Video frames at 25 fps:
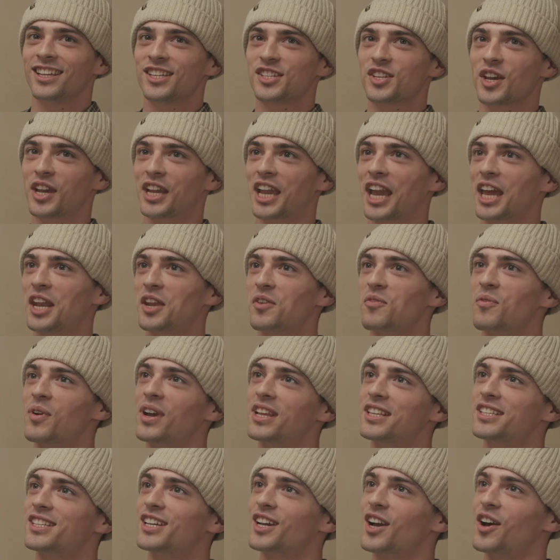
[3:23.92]
So I kind of
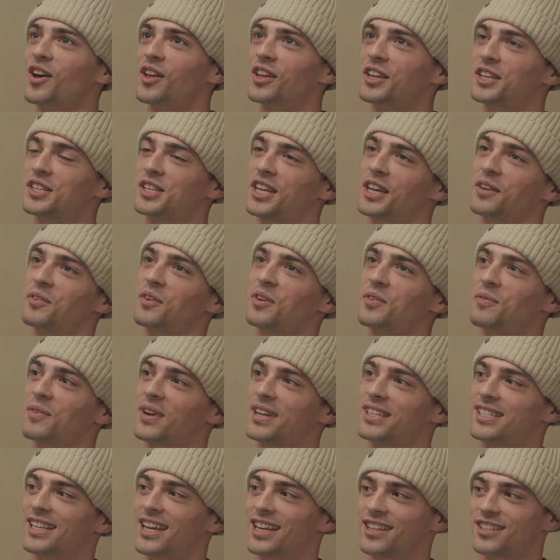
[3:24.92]
went to college like with
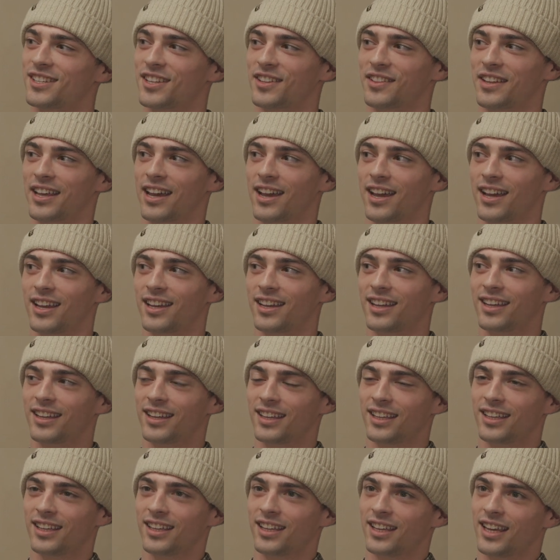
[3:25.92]
my sights on that
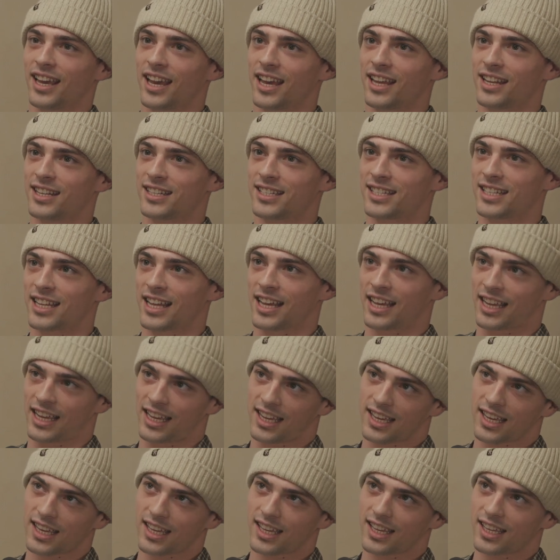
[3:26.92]
and
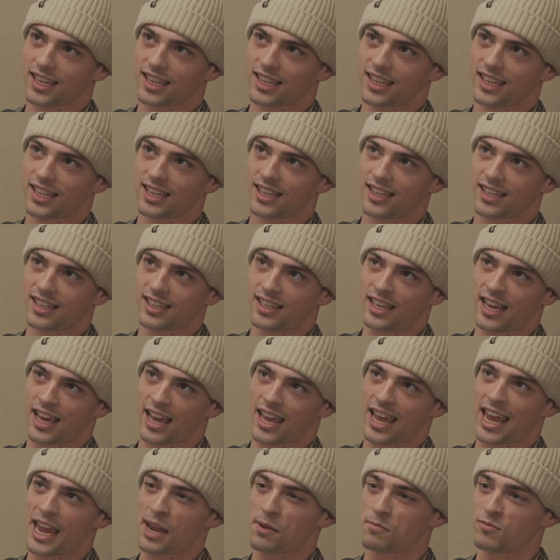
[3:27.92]
like,
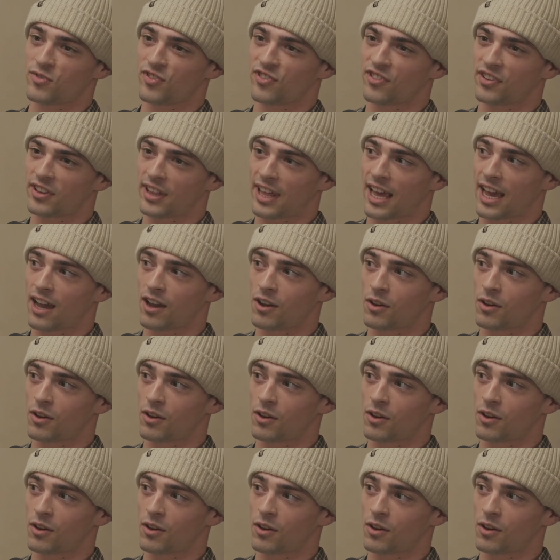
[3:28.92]
yeah, aimed for that